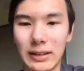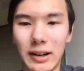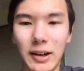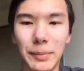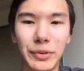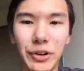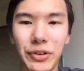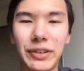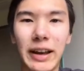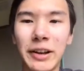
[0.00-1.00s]
So
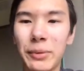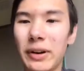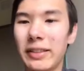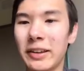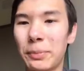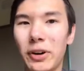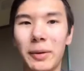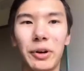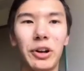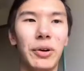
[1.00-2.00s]
does anyone, at this point, I'm
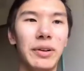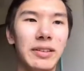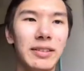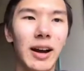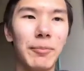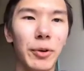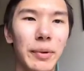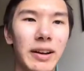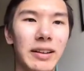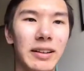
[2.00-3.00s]
going to go ahead and stop for a
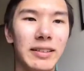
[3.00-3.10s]
minute. Does